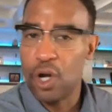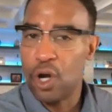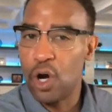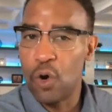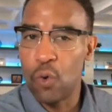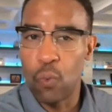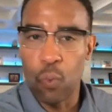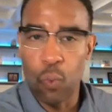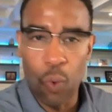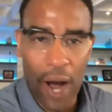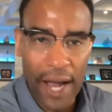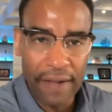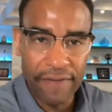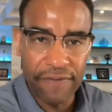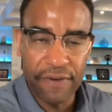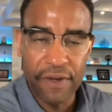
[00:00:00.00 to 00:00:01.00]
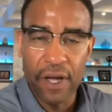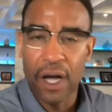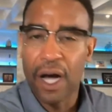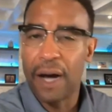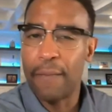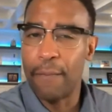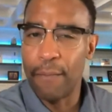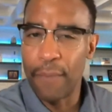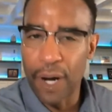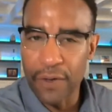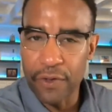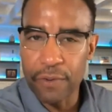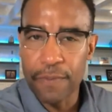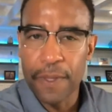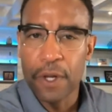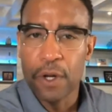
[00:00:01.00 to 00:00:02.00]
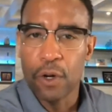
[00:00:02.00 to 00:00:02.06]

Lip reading: a wife, a mother,